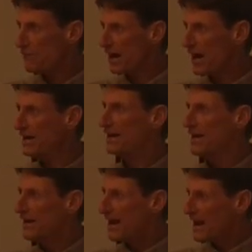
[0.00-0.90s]
red,
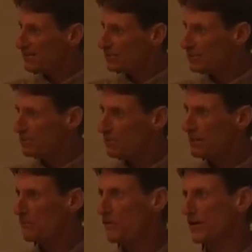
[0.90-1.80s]
and they're still
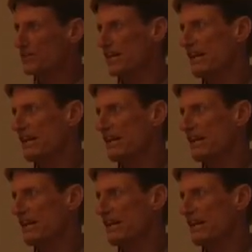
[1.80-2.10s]
pretty moist.